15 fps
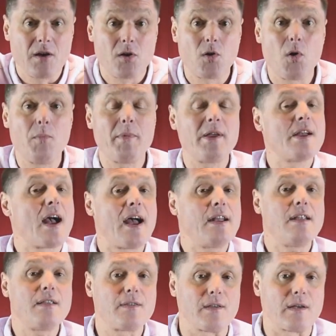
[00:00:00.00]
Call me
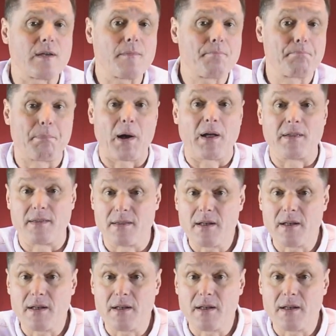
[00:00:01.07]
anything but